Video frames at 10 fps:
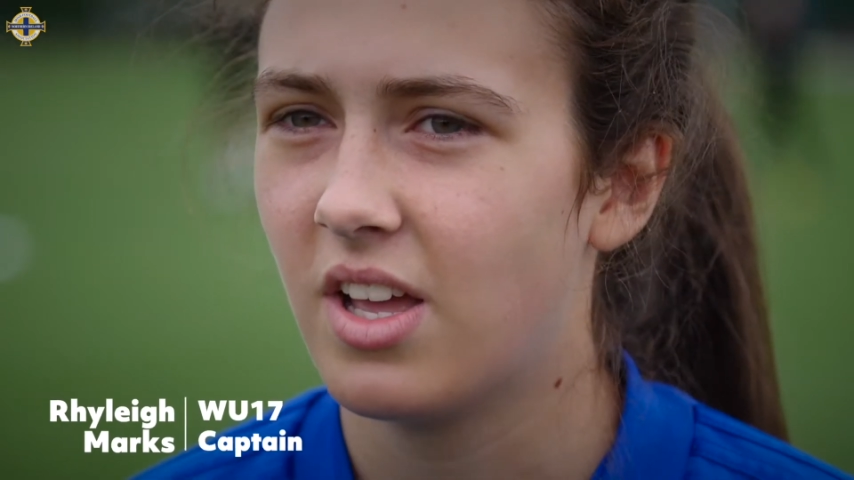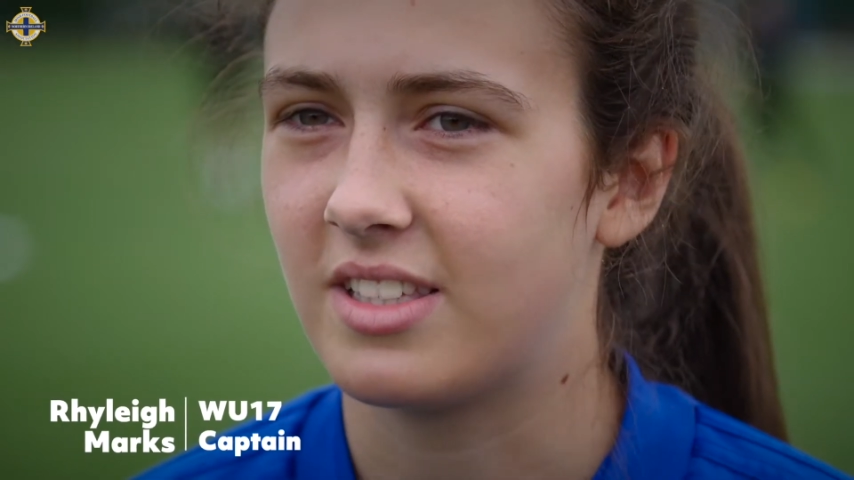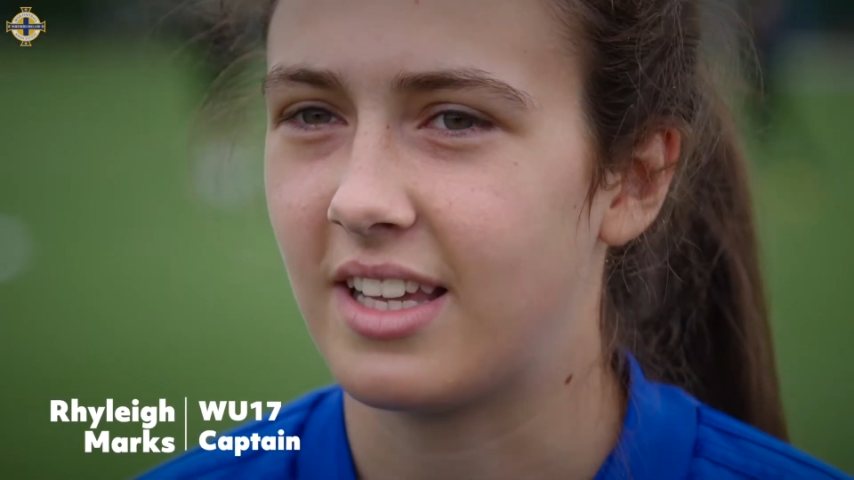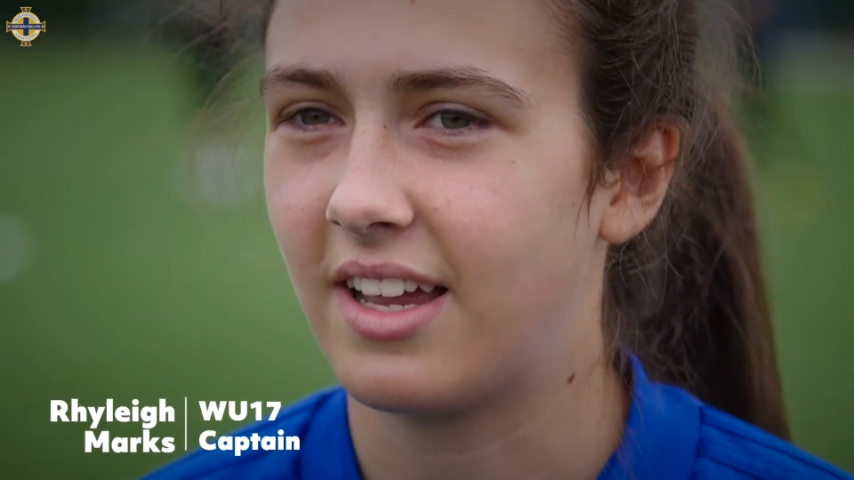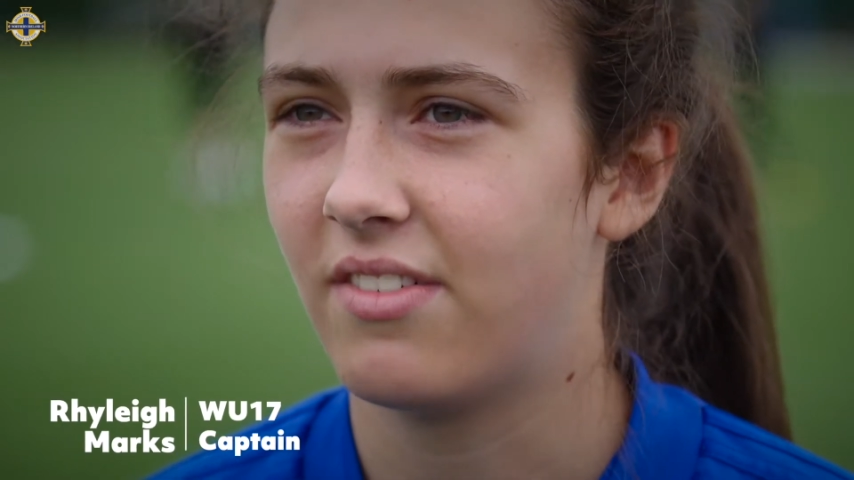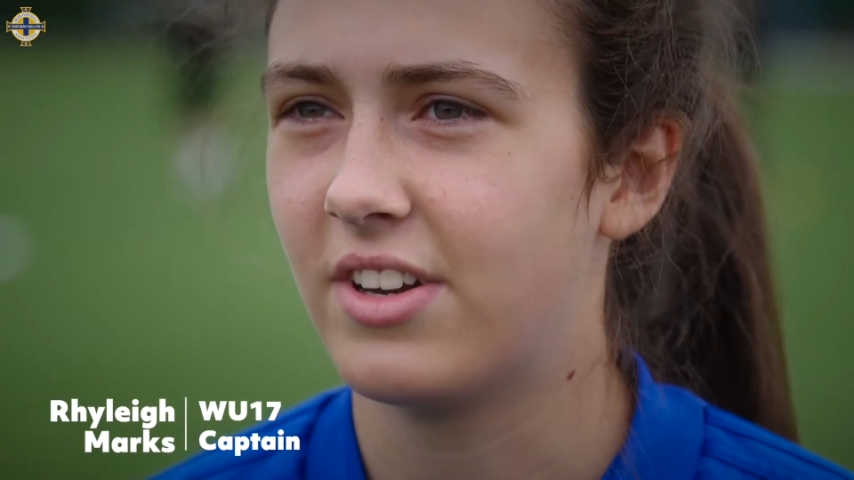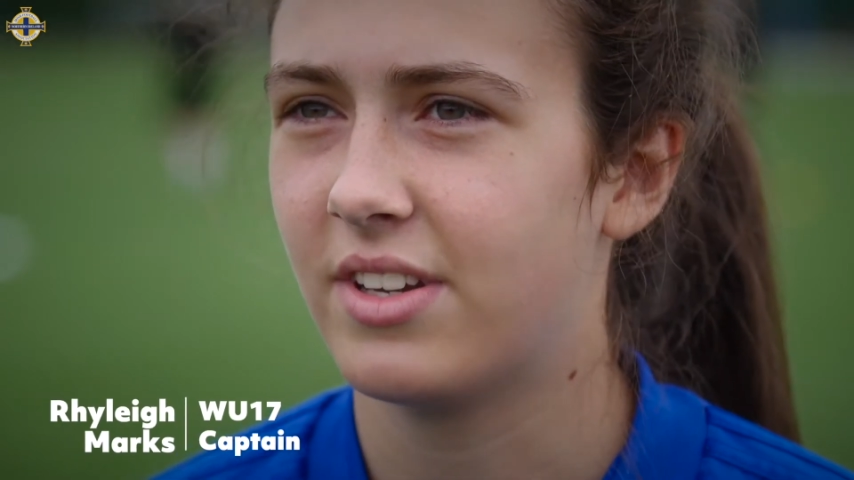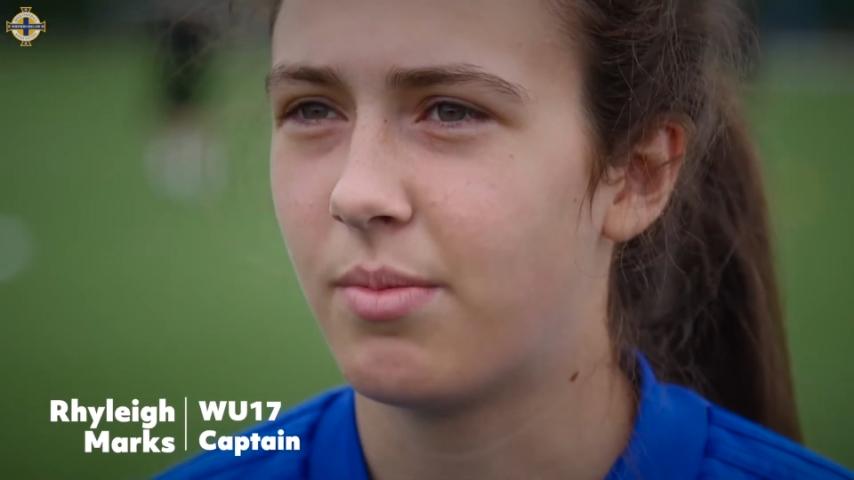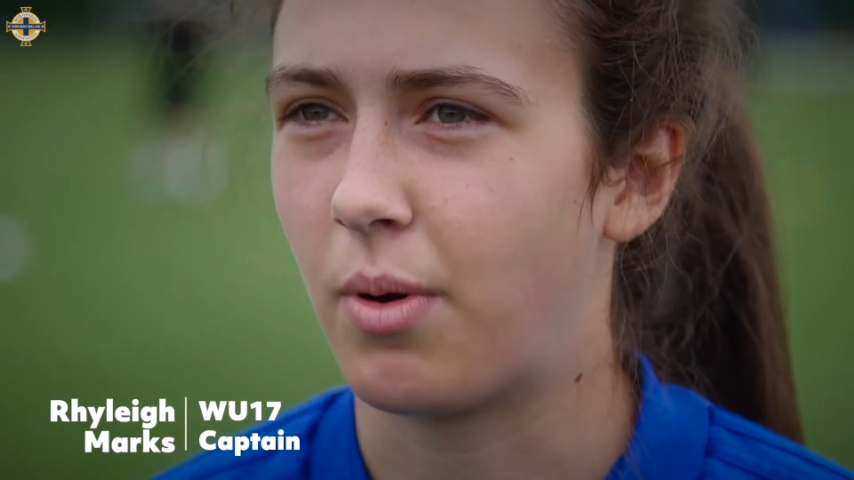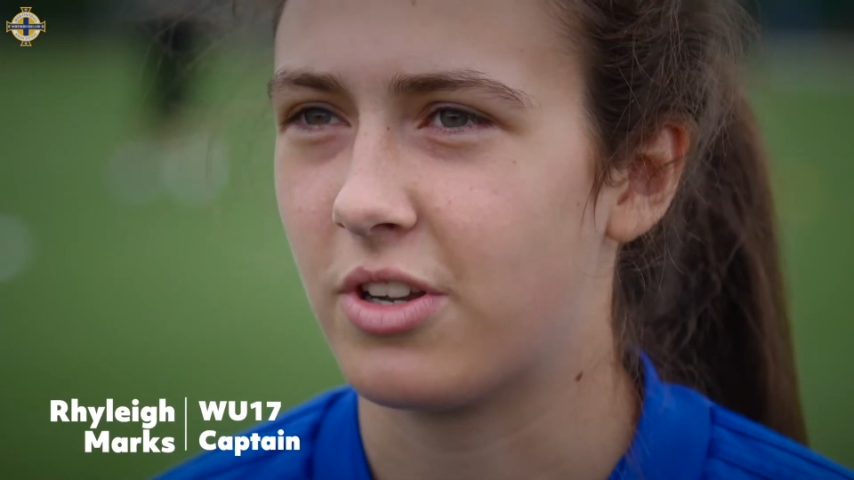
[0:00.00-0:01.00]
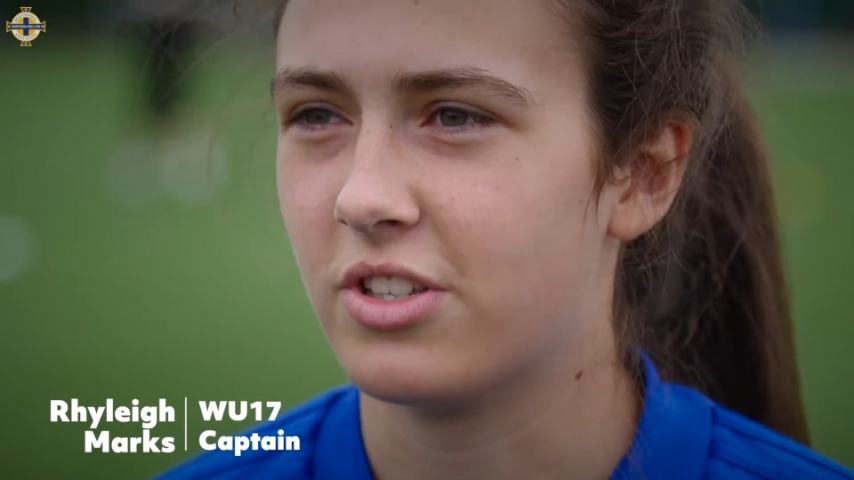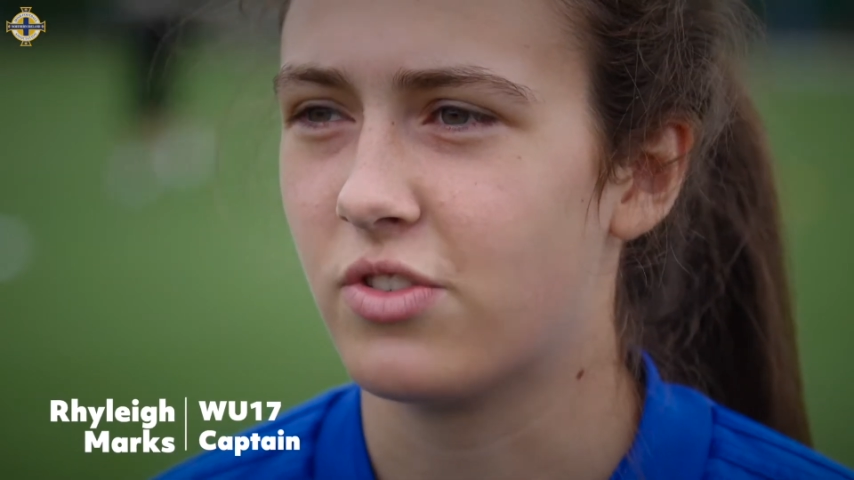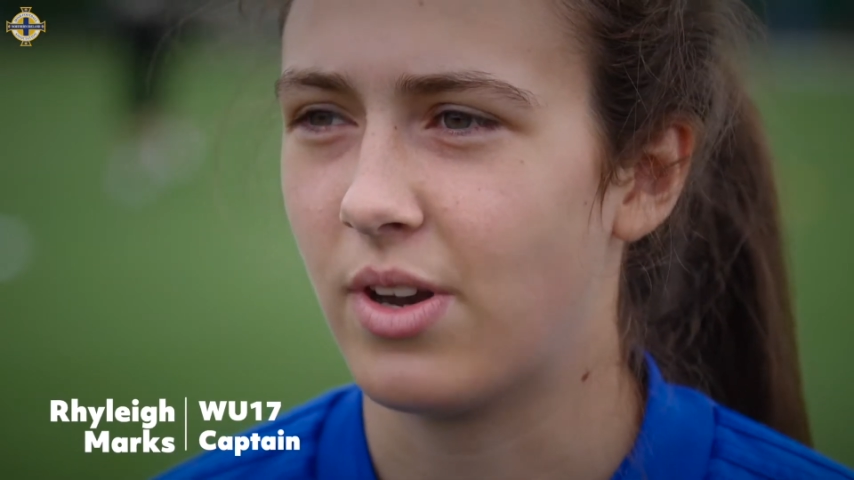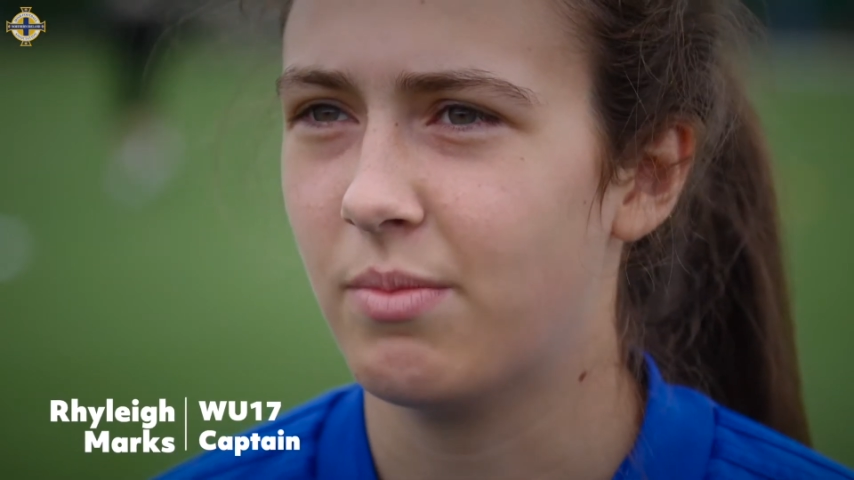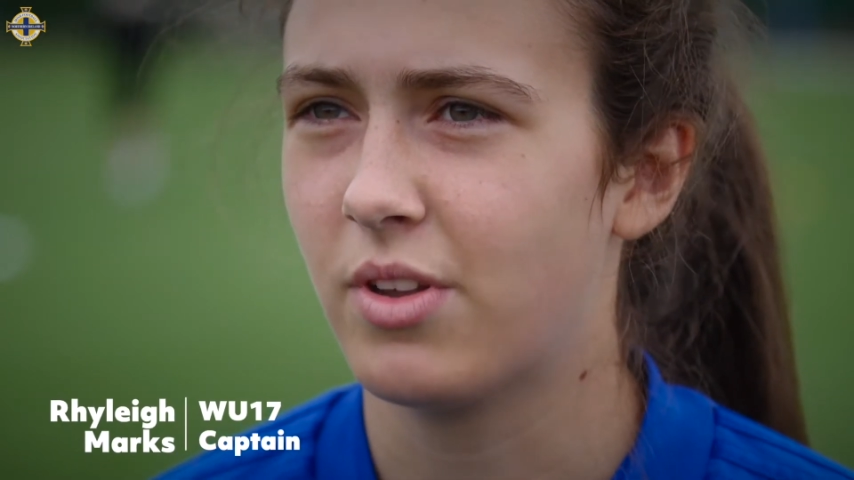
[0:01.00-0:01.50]
it's like every person's
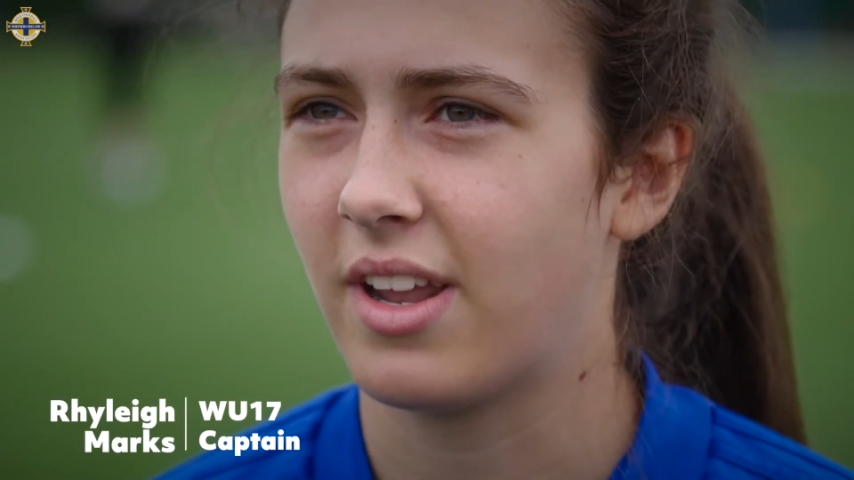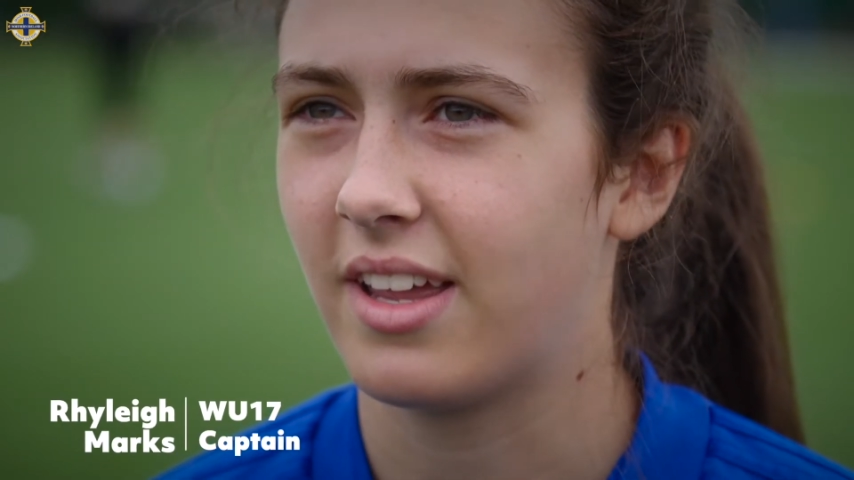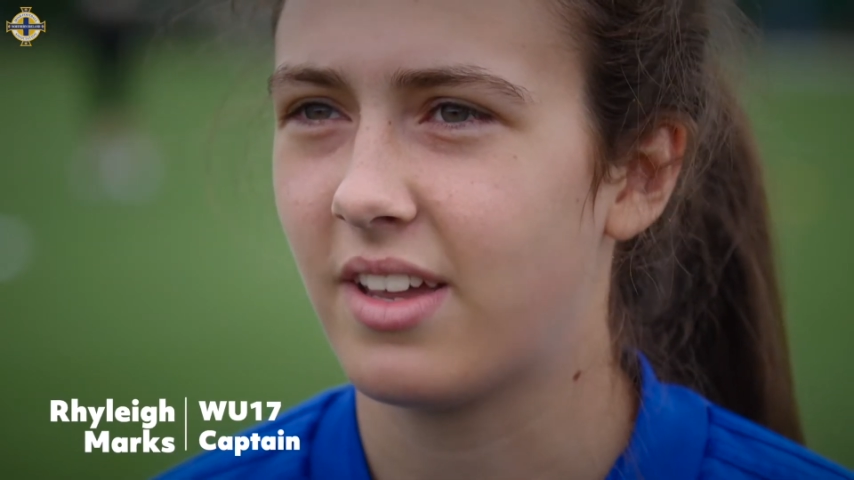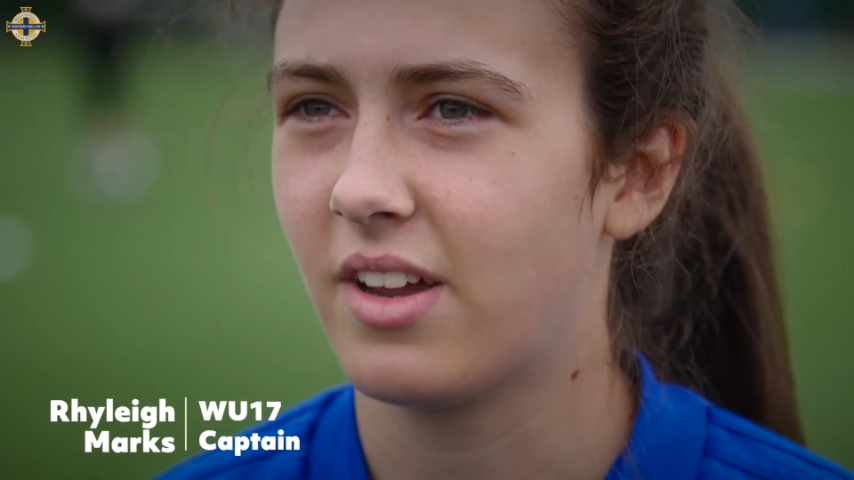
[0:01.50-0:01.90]
dream to like